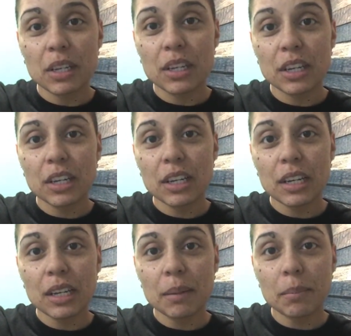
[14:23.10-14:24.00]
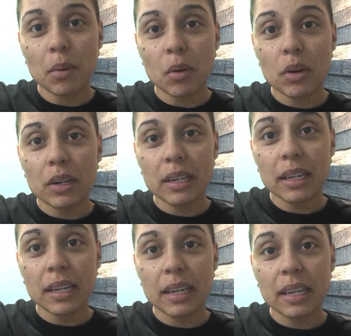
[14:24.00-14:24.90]
Good
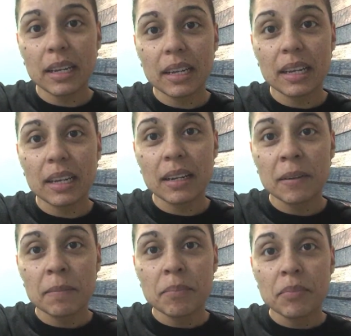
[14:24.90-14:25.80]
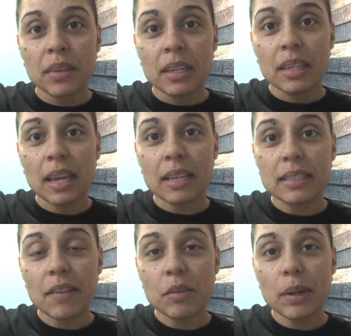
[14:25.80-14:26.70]
morning.
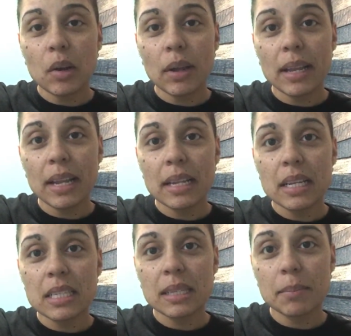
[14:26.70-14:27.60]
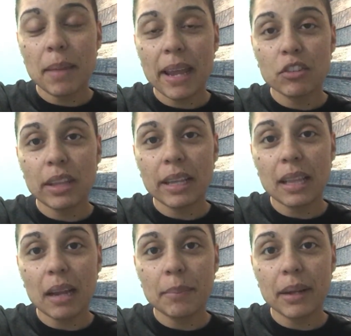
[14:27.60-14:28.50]
Yes, everyone, go ahead and smash that
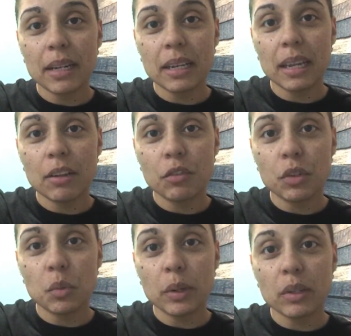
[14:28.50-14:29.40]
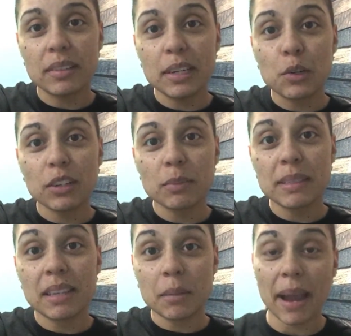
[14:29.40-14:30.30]
like button if you will.
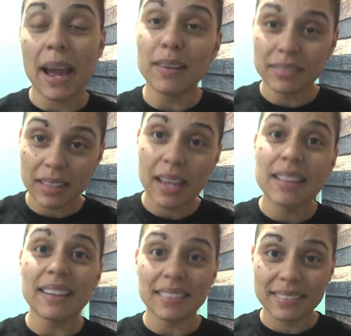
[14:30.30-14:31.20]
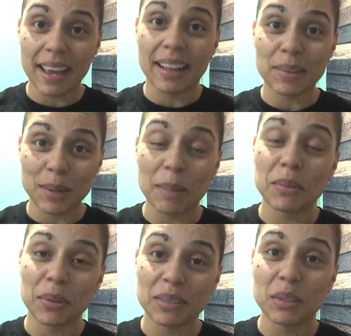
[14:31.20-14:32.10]
De-Christmasing my house today. That's exactly what
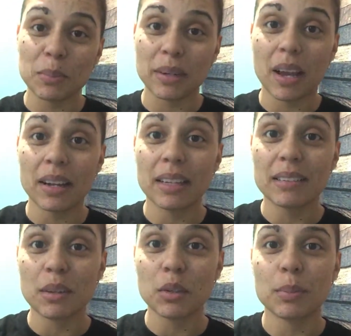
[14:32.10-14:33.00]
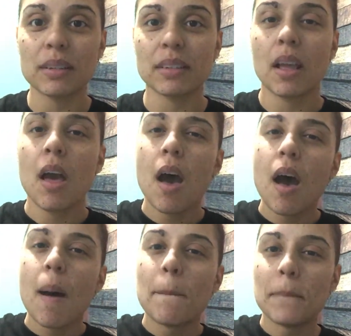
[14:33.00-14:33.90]
I'm doing too, Brianna. It's so depressing.
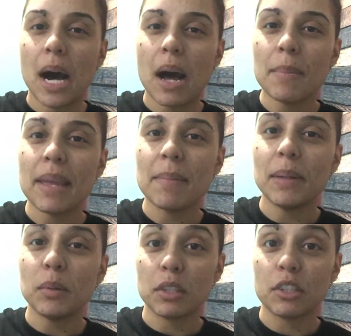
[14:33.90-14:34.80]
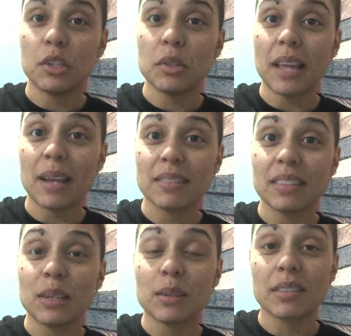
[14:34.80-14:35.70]
Mom hit me with the
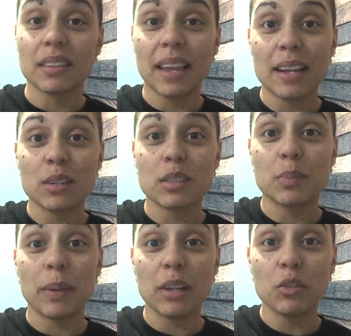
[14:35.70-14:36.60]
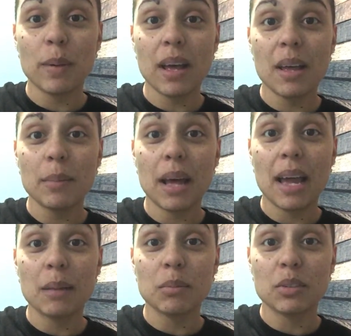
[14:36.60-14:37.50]
2,000 years later SpongeBob.
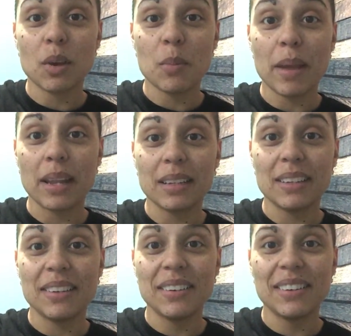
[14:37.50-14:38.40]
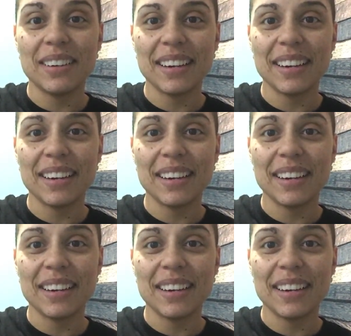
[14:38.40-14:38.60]
I am so mad at you.